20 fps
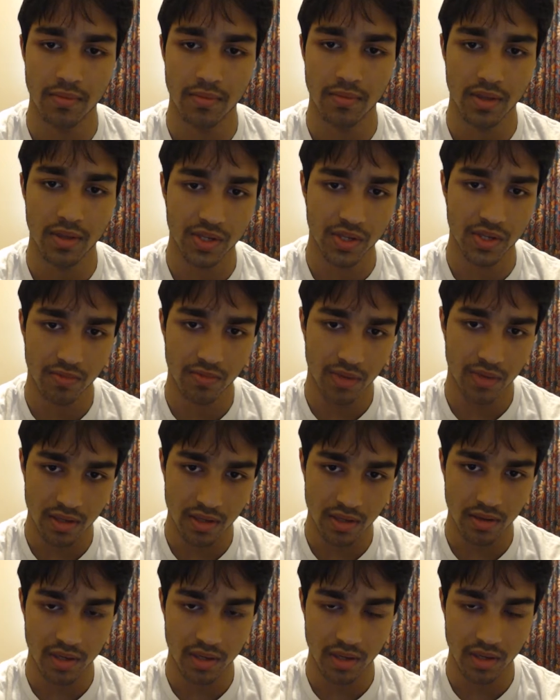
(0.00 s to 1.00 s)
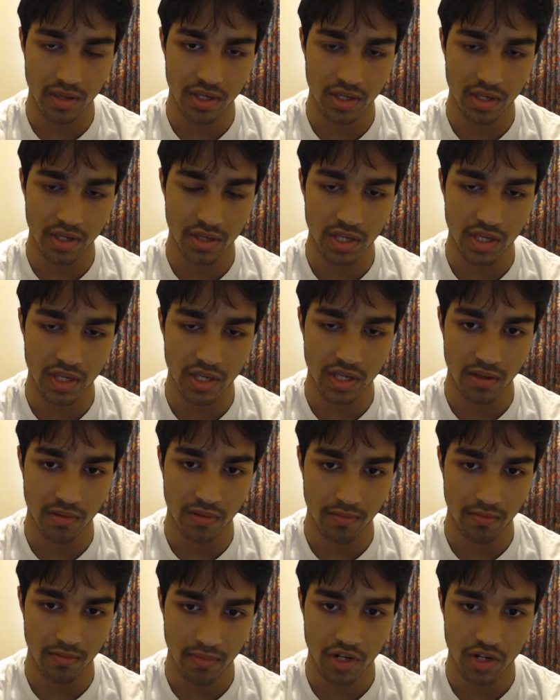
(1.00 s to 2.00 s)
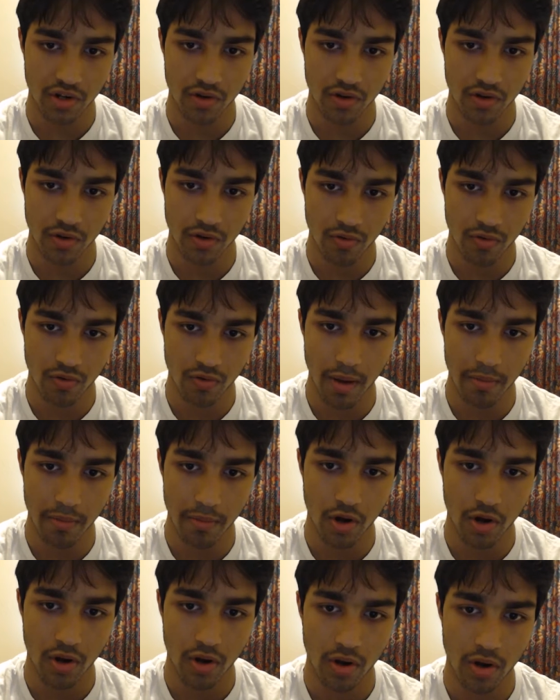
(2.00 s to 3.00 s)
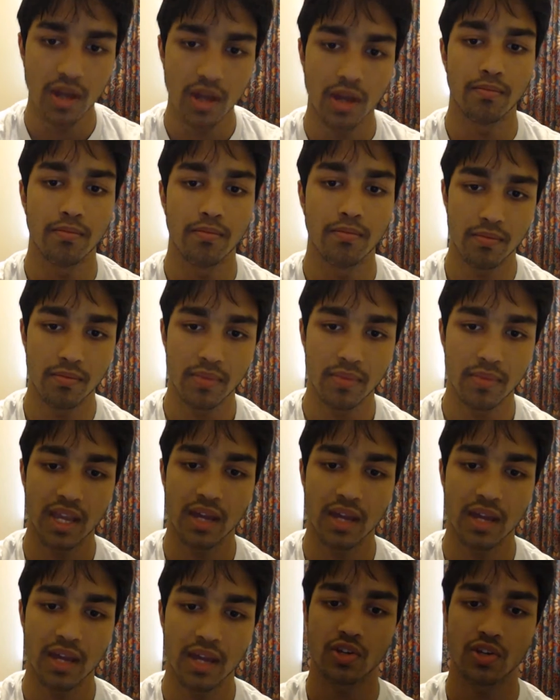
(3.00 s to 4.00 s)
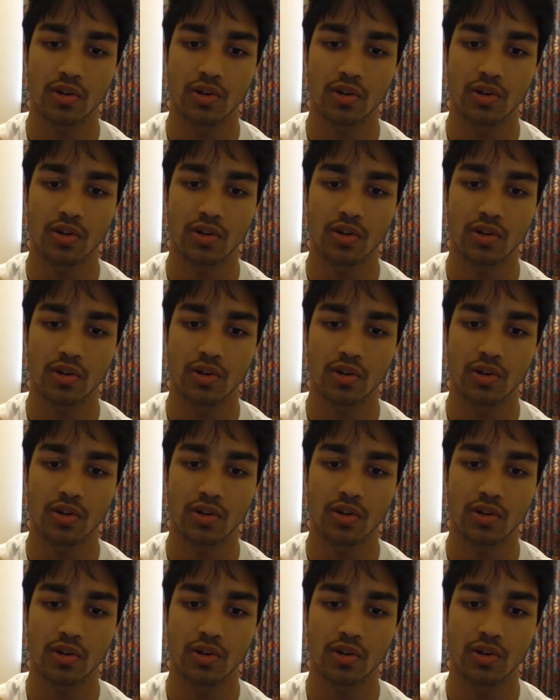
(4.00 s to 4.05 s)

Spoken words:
So just to make sure you remember, me and Mr.